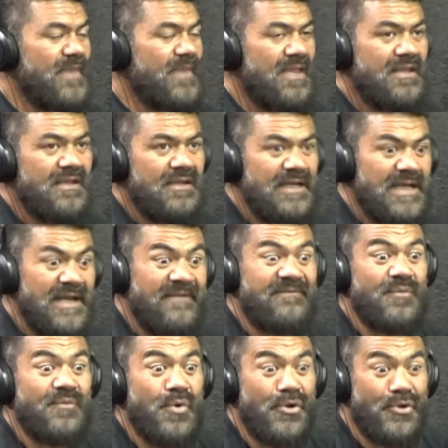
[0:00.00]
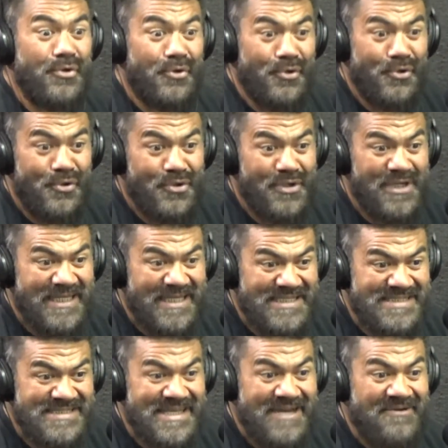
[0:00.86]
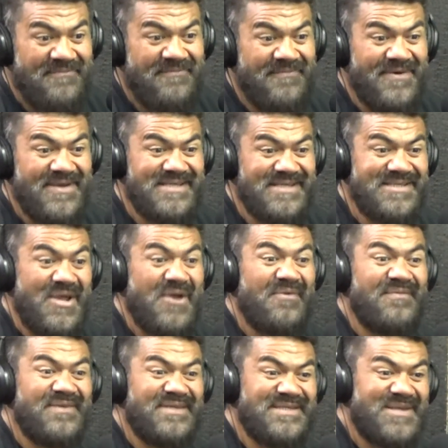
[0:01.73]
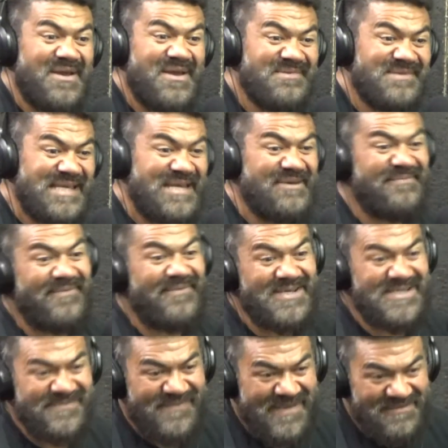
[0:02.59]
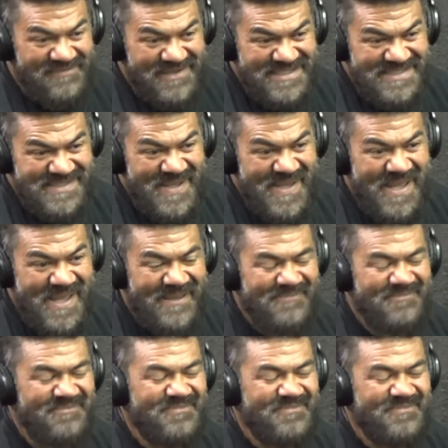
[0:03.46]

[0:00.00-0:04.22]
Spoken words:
left work early, sacrificed overtime, sacrificed family time.